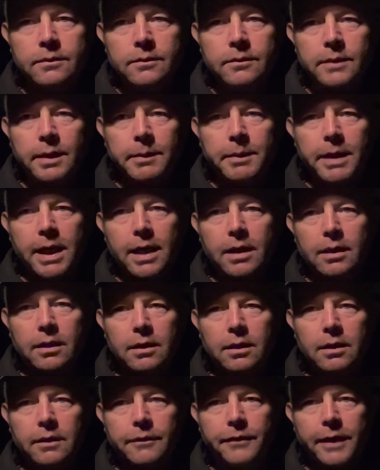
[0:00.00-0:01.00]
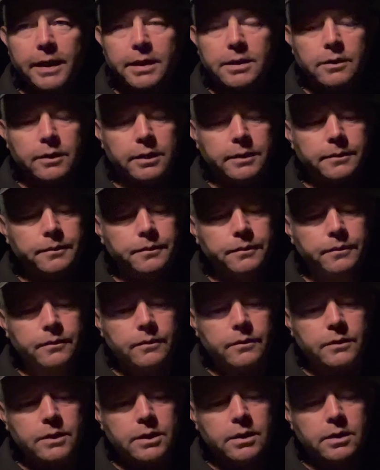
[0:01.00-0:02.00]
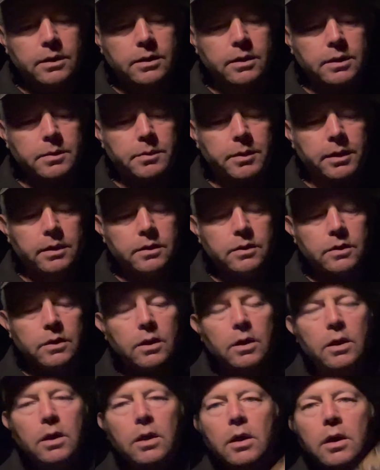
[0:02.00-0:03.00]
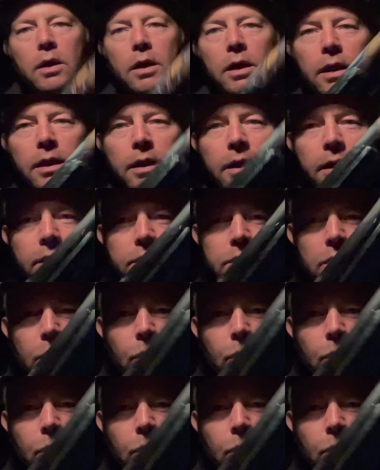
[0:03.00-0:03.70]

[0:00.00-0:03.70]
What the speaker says: Maybe add a little effect to it, to this experience. And then there's a